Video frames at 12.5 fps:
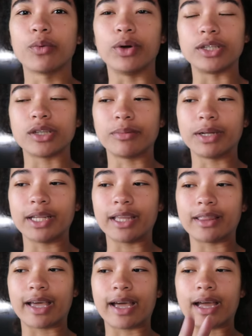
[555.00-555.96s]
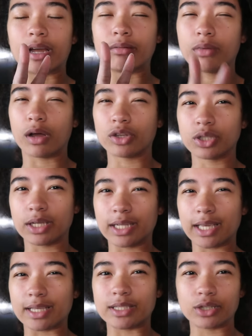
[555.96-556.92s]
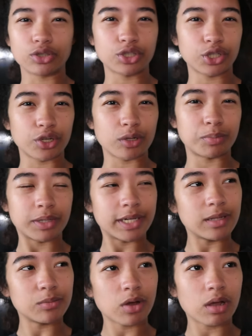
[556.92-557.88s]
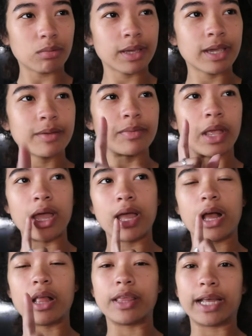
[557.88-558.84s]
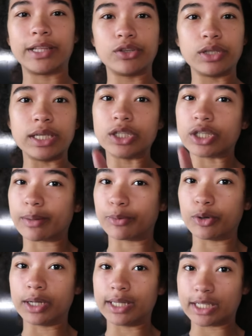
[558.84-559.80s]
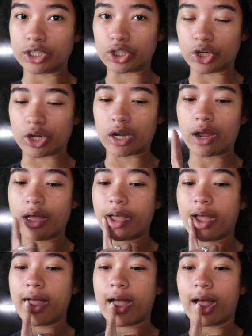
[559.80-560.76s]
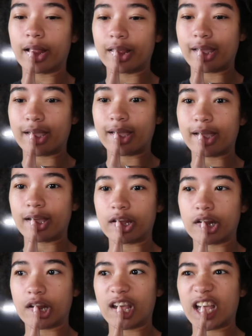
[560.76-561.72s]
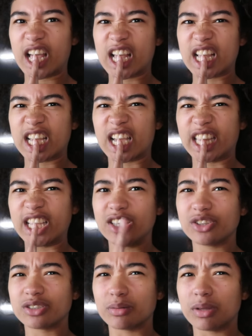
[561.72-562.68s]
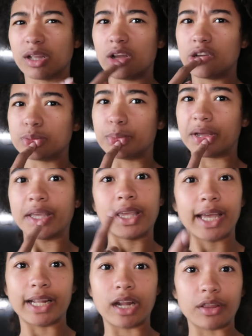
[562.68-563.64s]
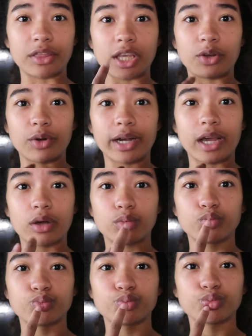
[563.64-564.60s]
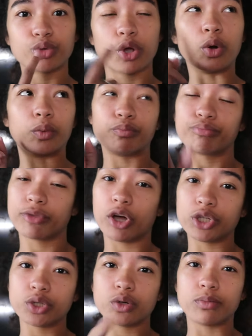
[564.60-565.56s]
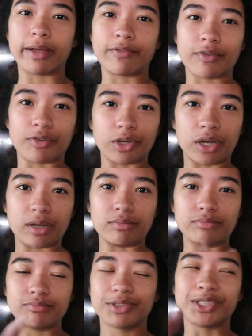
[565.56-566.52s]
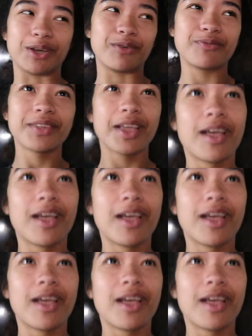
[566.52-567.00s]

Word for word: which i'm gonna get that i'm also gonna get zero sugar pudding probably and then i do the shampoo and conditioner and then think there's something else, but I cannot think right now. Oh, also my favorite gum. So,